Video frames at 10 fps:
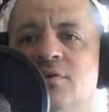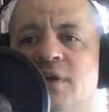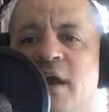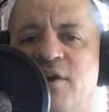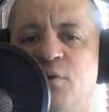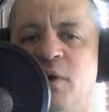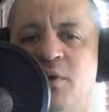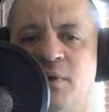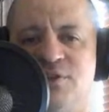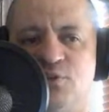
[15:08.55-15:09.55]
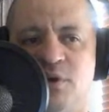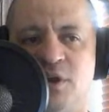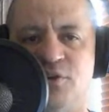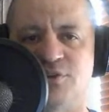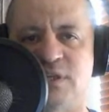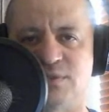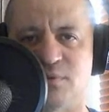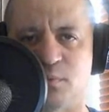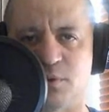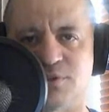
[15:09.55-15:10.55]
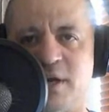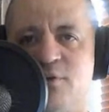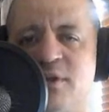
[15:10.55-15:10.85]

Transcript: say, hey, you want to wrestle at Under Siege for the world title.